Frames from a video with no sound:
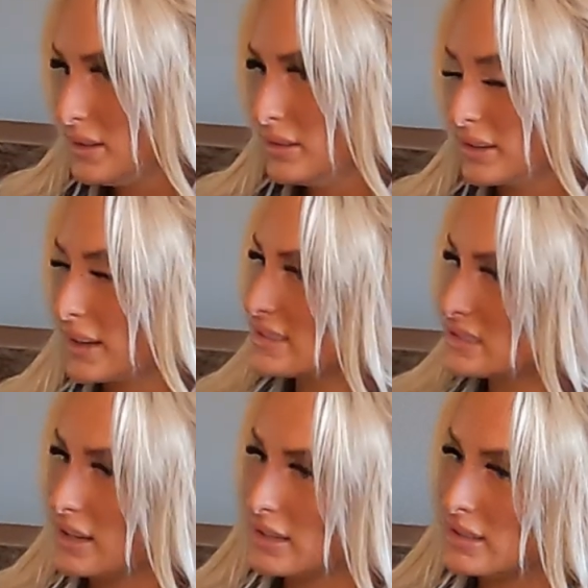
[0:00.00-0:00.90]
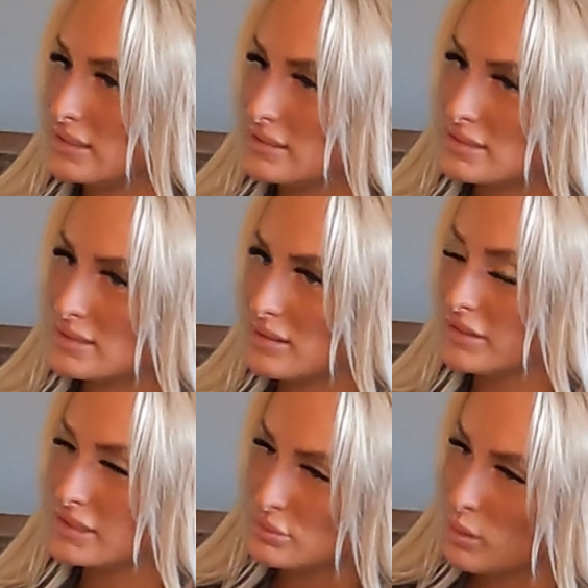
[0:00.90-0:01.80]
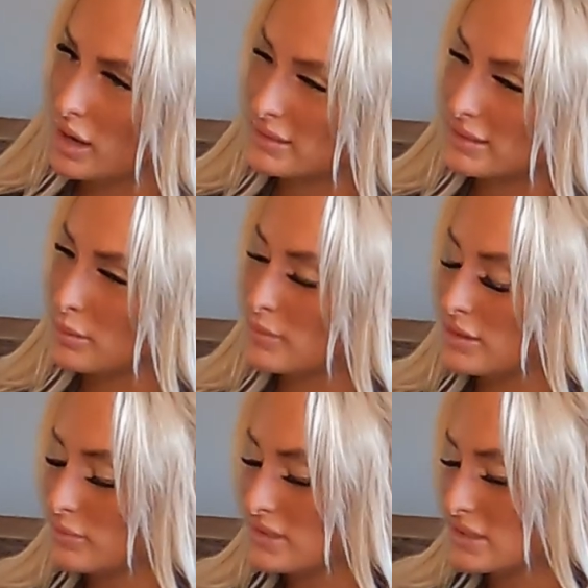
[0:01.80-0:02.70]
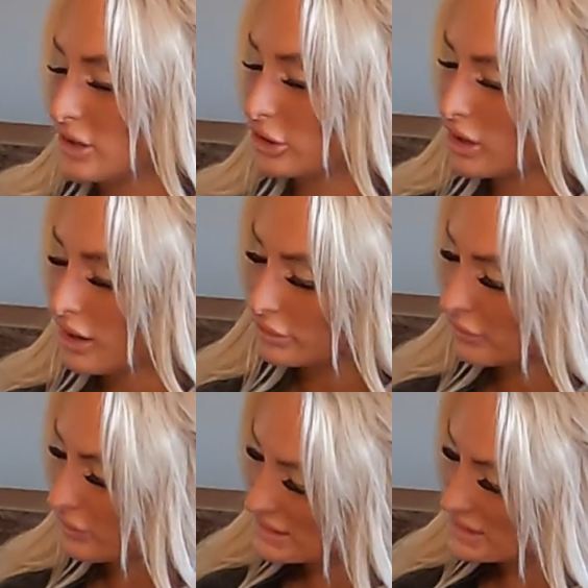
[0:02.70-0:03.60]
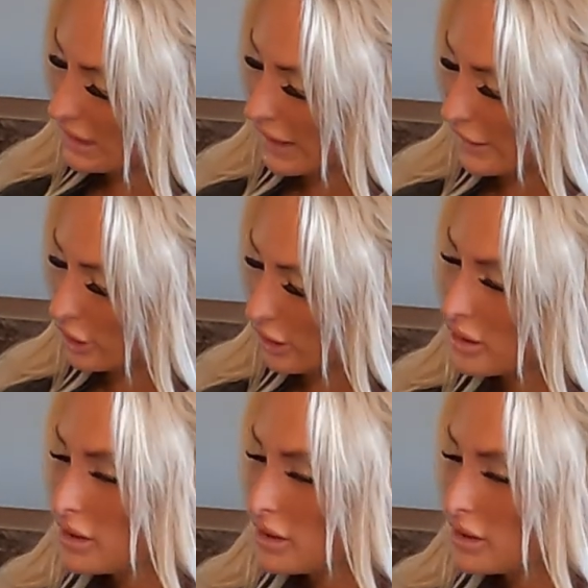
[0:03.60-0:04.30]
I said, he's on the SWAT team. He was an undercover investigator.